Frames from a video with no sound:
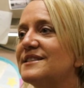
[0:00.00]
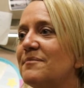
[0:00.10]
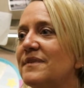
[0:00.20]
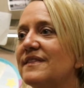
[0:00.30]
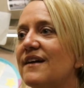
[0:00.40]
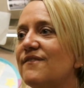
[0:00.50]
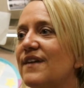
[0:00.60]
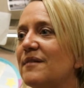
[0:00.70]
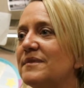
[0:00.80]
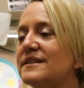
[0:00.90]
It's something
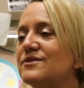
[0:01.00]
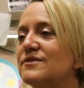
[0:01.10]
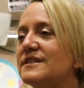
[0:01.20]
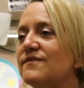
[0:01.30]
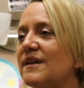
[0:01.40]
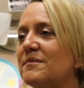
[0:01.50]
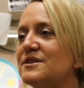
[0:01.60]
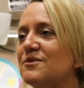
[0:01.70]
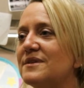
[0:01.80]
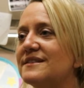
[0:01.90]
that families, students and
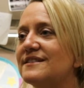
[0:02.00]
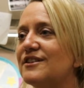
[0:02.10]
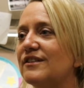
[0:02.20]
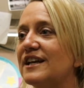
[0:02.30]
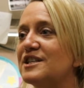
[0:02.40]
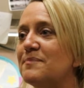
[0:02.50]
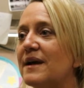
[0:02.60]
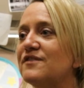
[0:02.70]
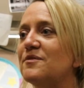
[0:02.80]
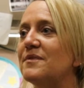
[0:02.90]
families don't necessarily
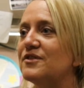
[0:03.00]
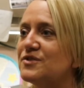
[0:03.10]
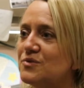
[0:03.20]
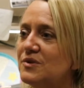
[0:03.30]
expect from their